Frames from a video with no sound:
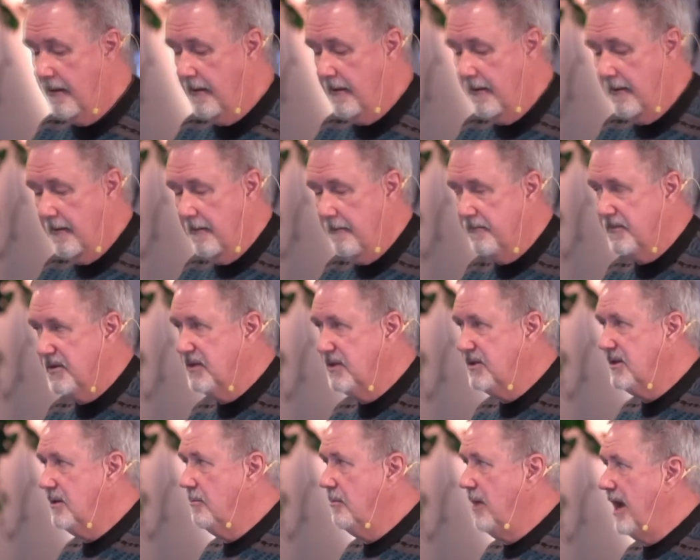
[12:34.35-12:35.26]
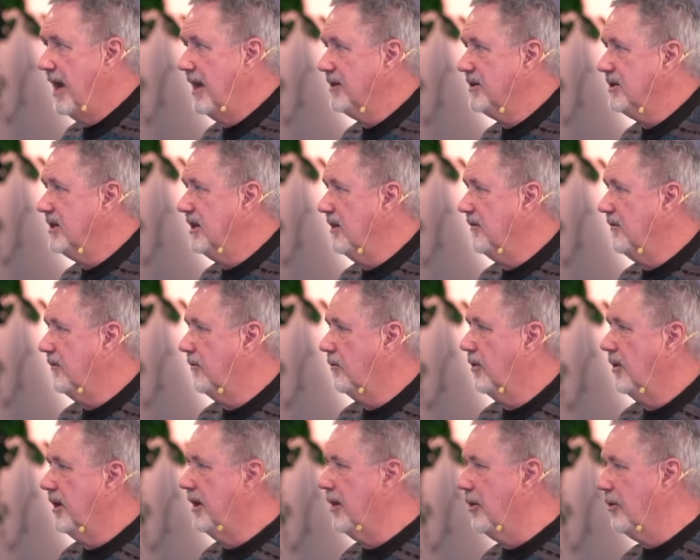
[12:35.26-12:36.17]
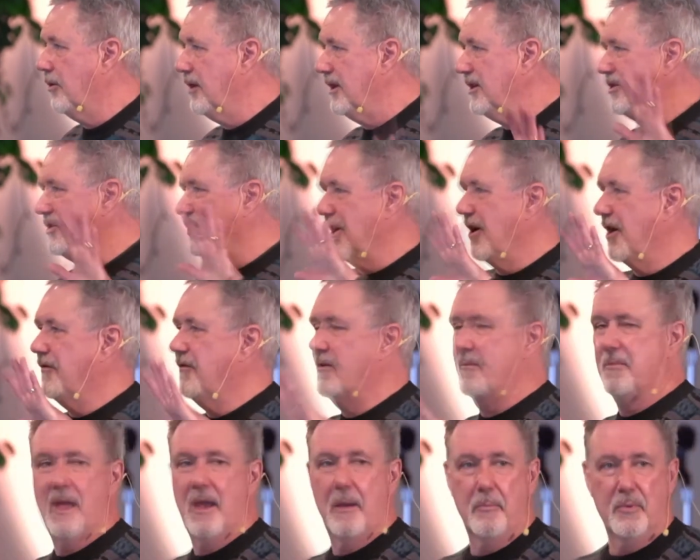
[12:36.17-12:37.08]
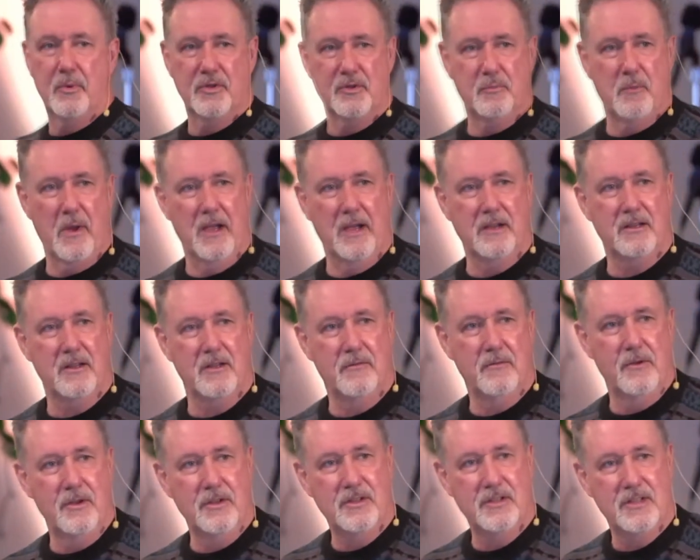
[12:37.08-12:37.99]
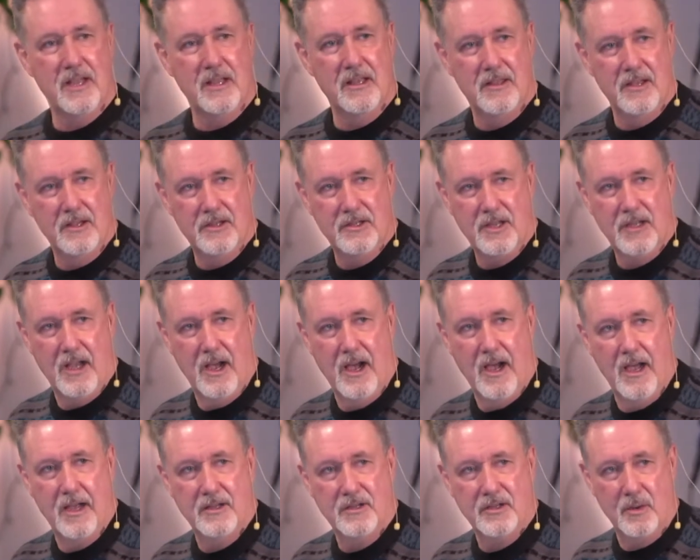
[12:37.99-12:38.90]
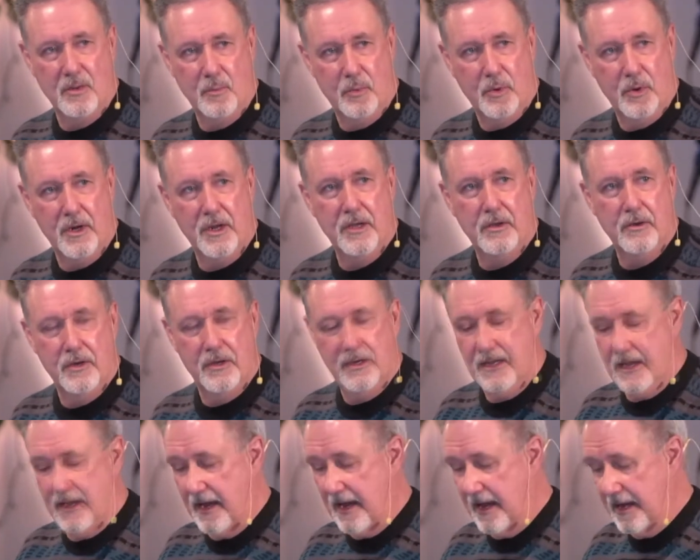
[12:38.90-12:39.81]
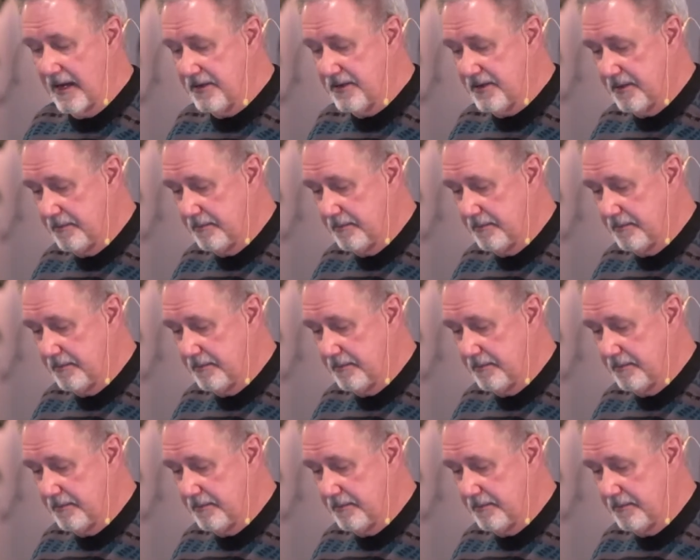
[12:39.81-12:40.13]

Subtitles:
Just imagine if we only saw from that perspective. We'd say these guys are pretty good guys.